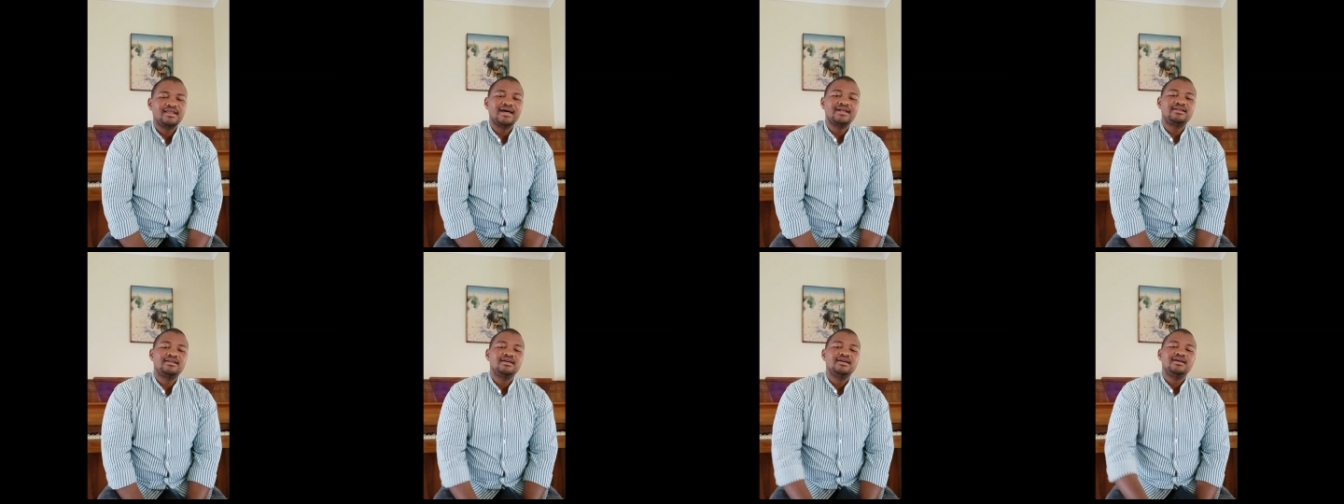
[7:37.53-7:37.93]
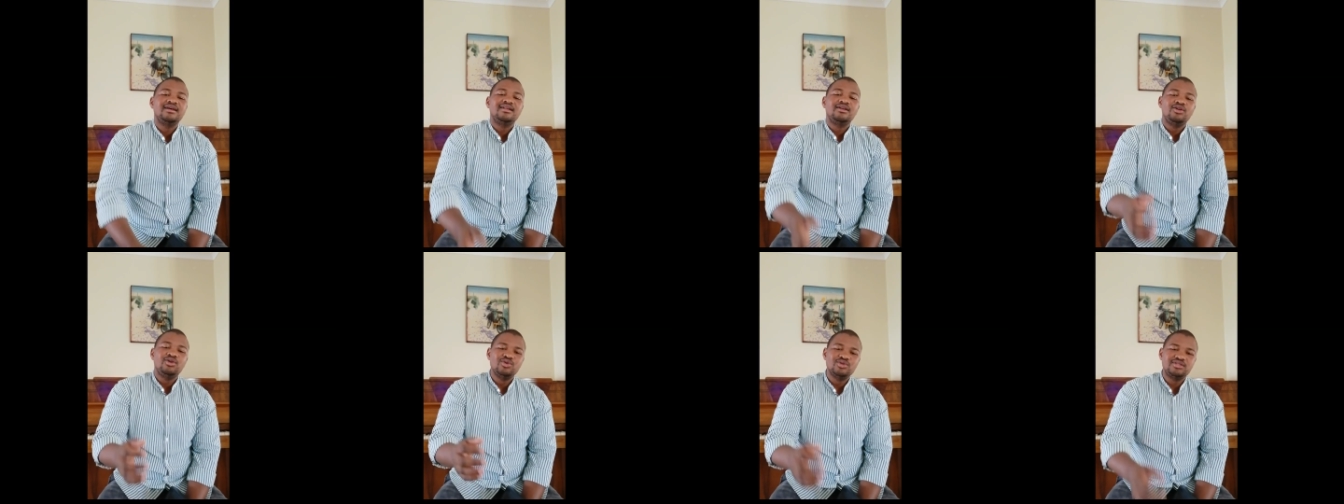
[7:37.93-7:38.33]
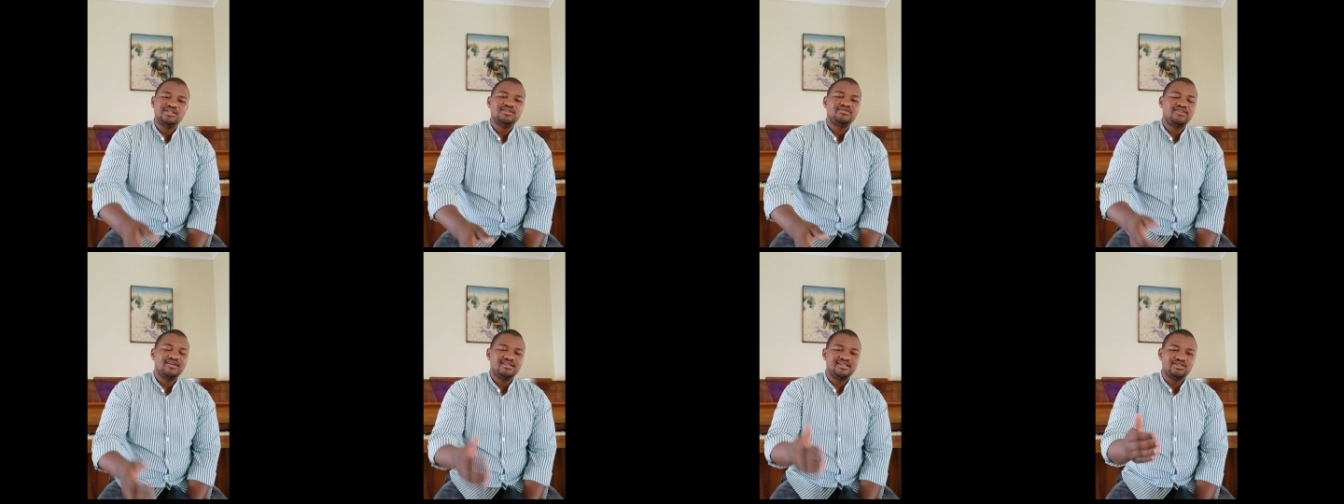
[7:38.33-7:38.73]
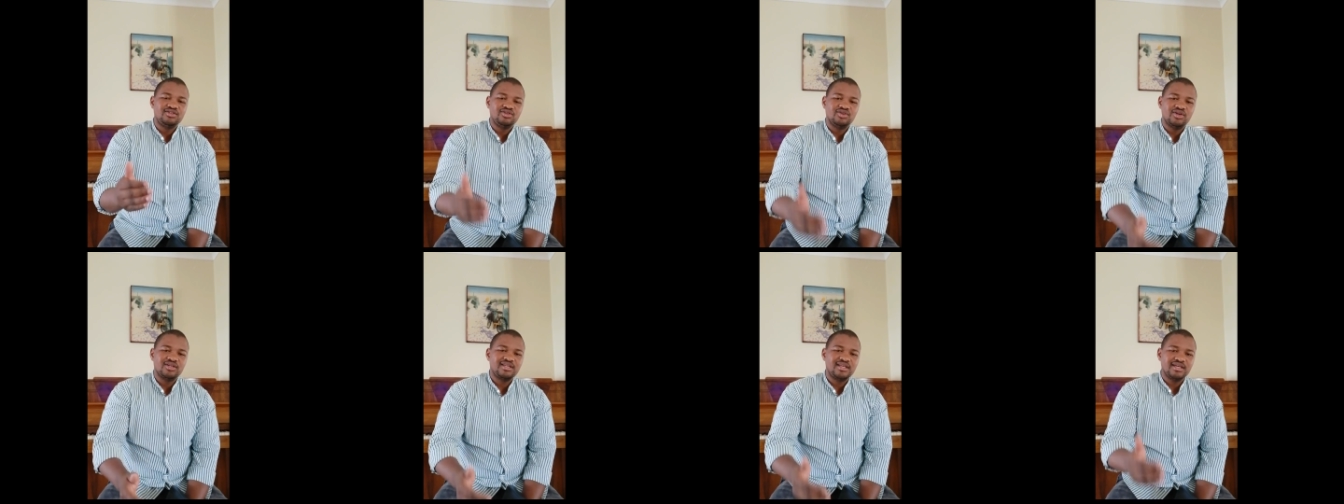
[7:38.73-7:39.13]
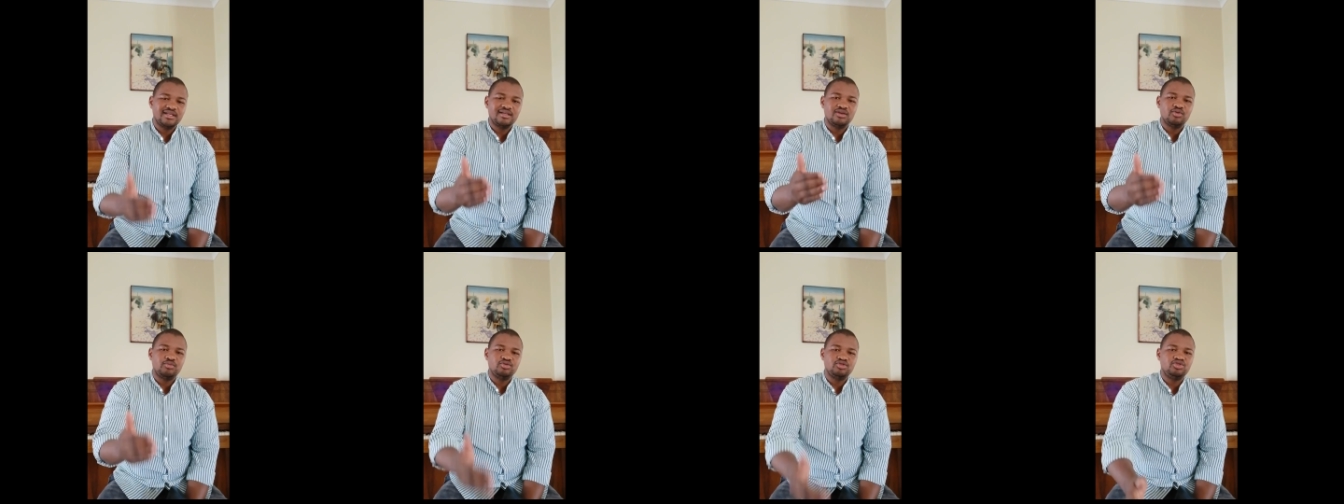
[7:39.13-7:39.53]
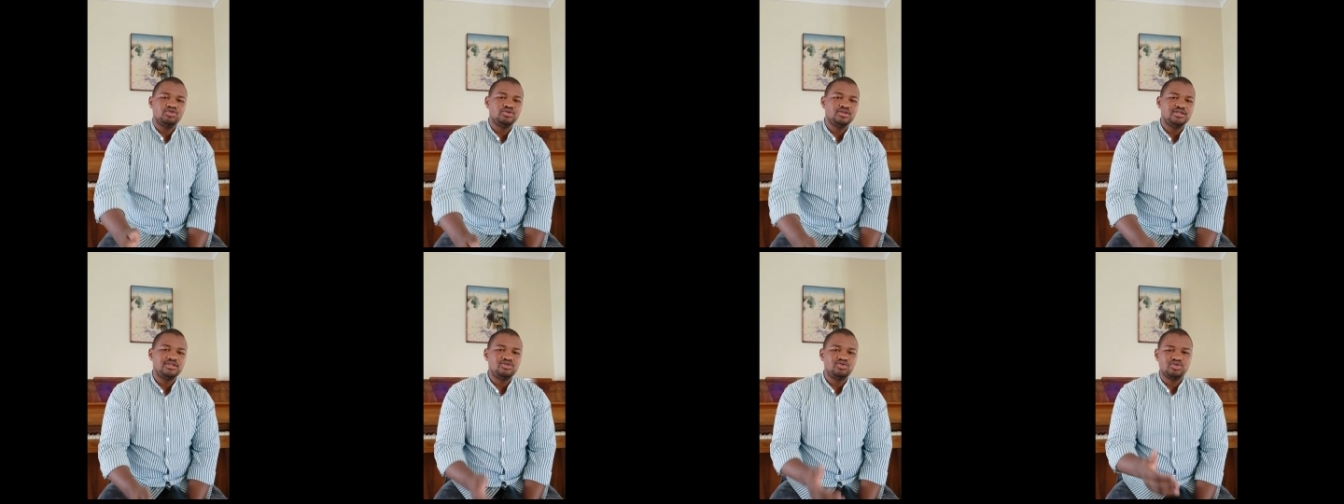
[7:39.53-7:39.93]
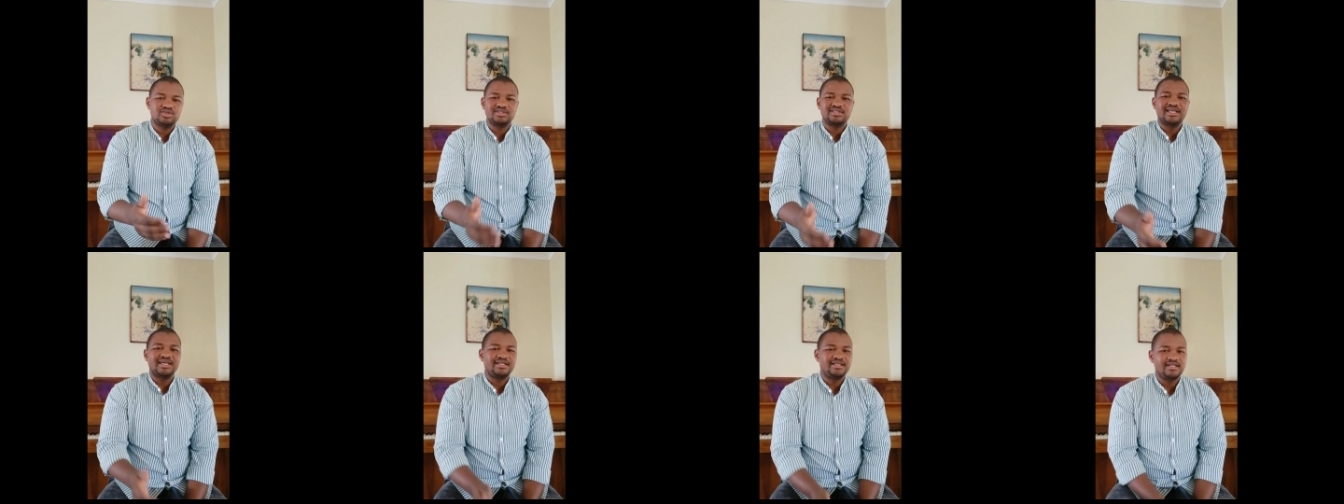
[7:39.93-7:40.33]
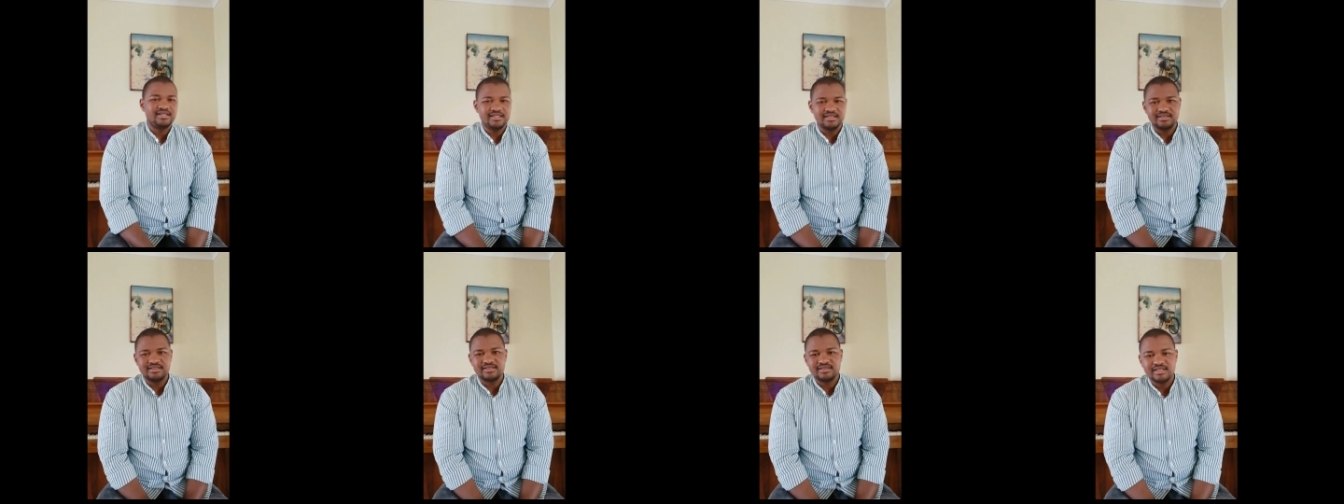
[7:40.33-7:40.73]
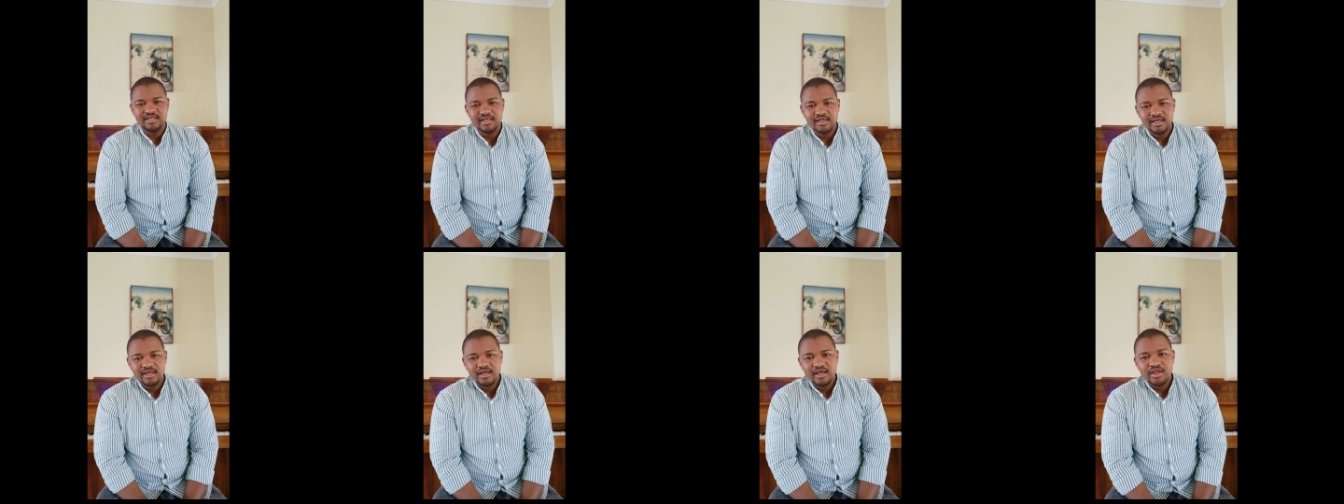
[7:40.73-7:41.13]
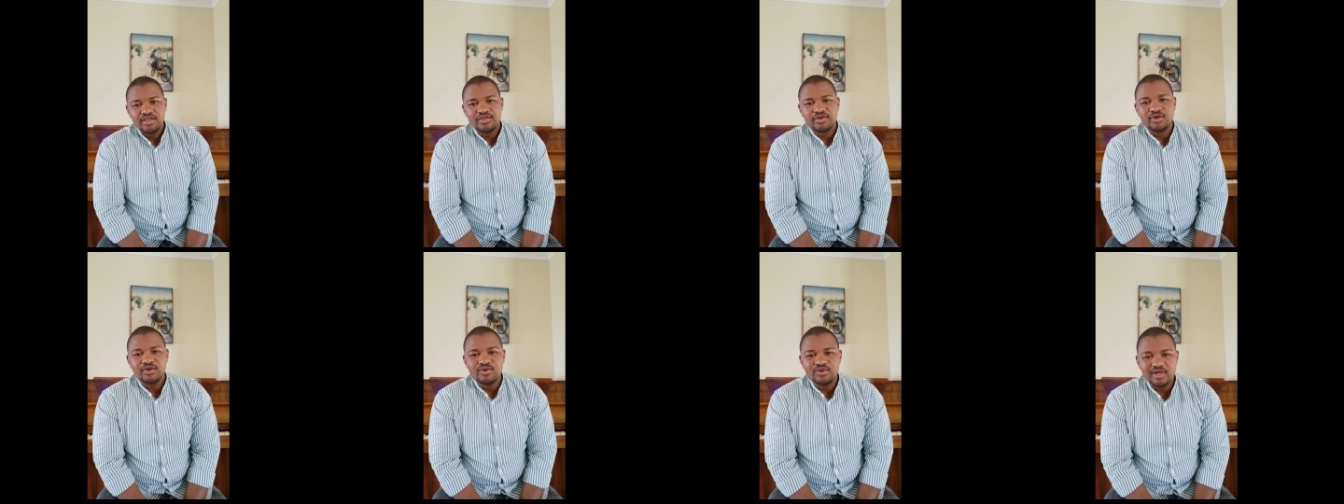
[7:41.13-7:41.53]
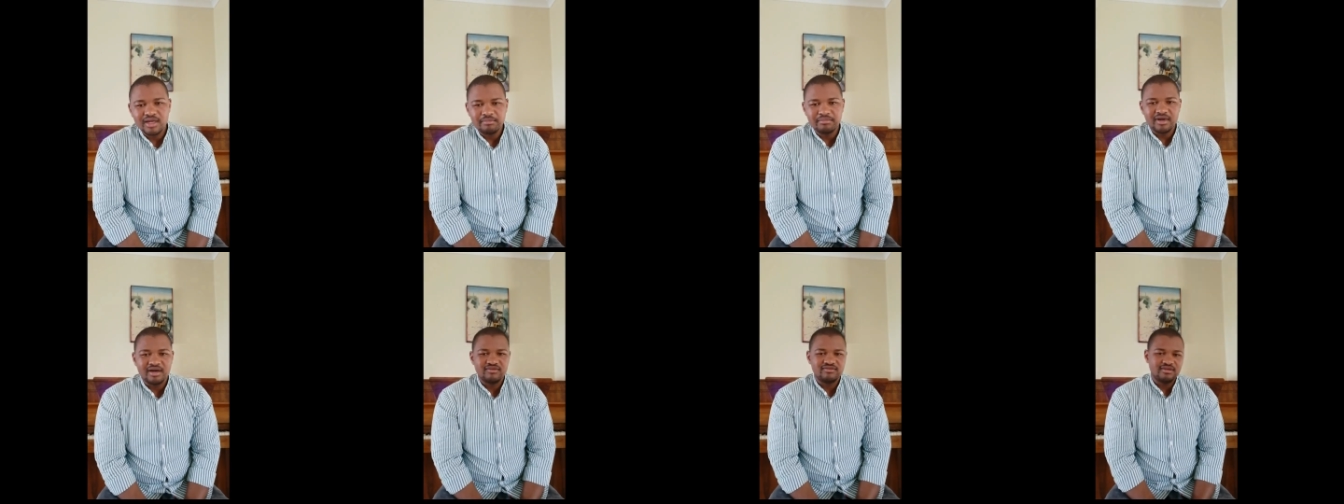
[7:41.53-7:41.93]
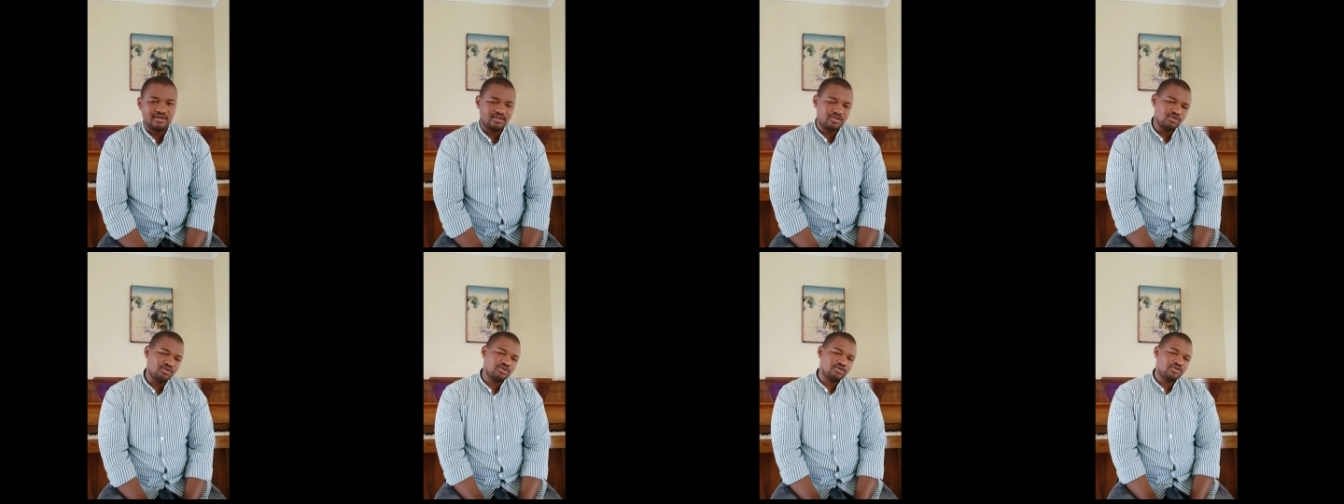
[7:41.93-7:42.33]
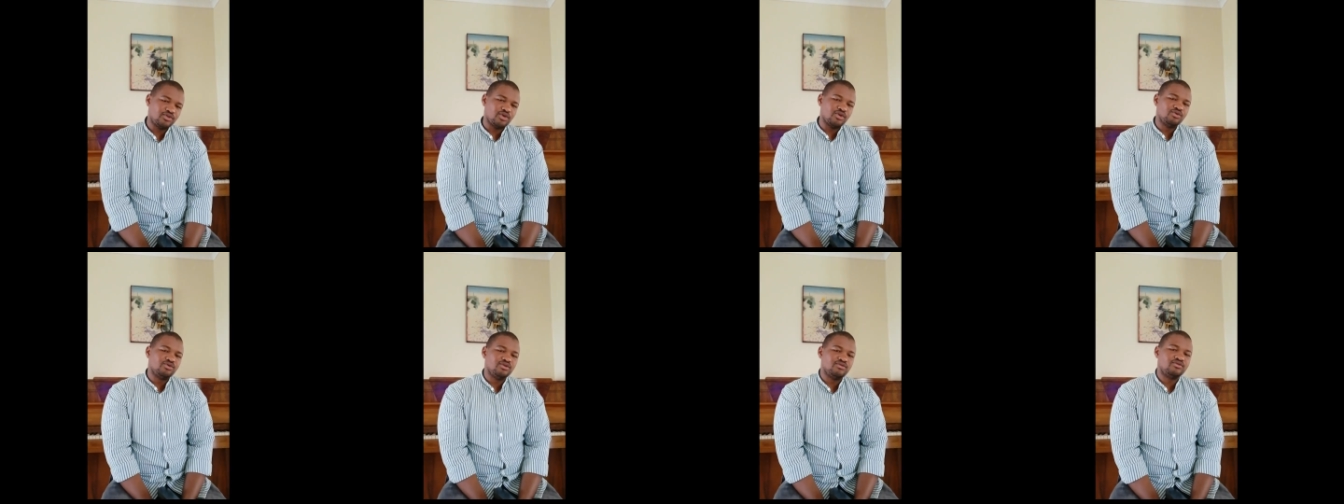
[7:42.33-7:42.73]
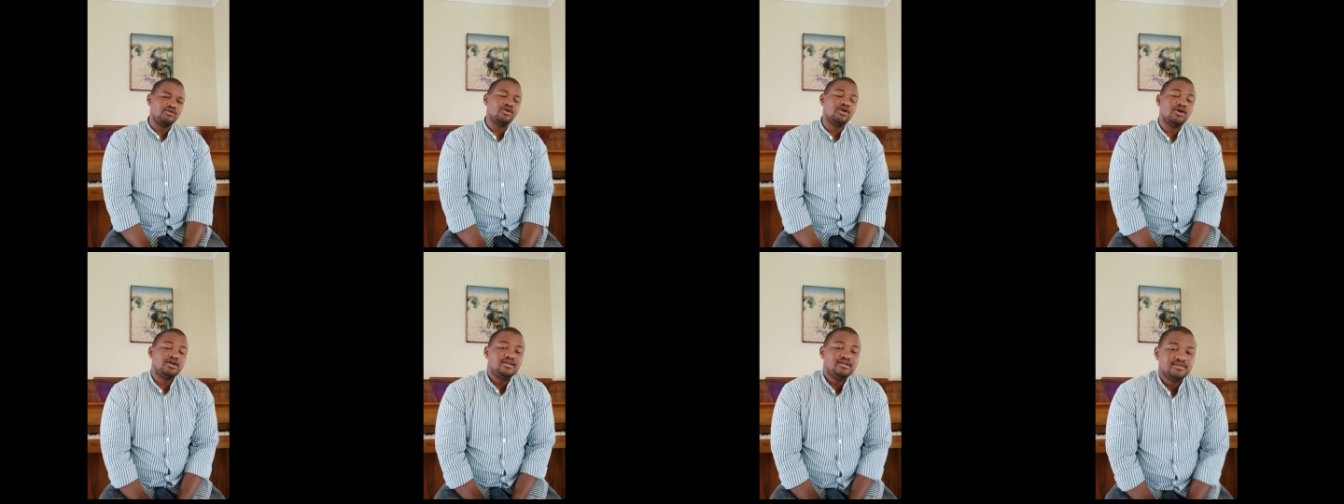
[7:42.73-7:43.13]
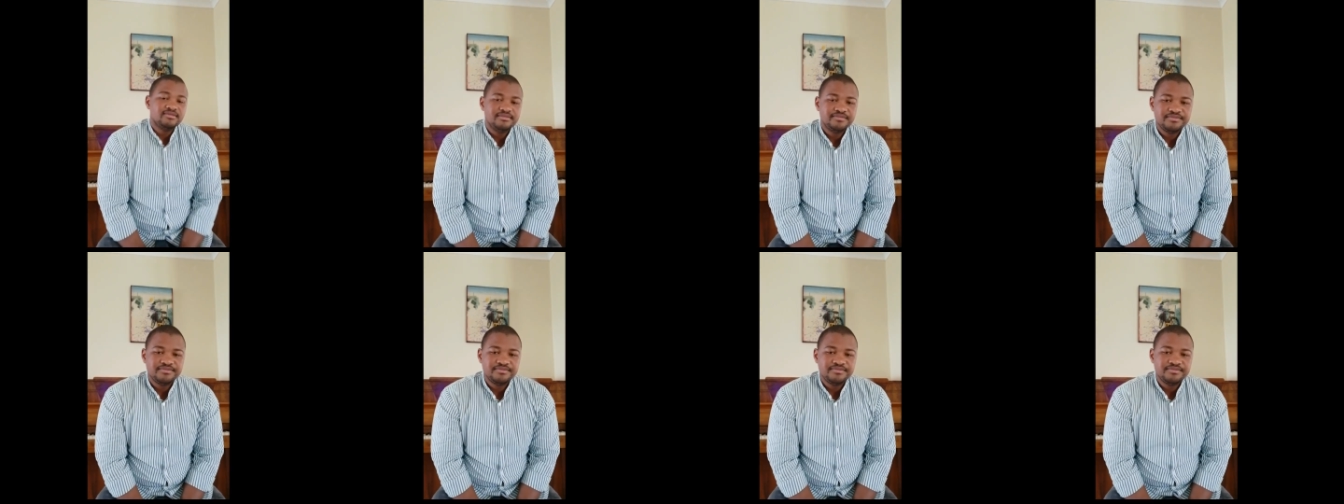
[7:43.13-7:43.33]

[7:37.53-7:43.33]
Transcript: that Lucifer did not get an opportunity to set his throne above the throne of God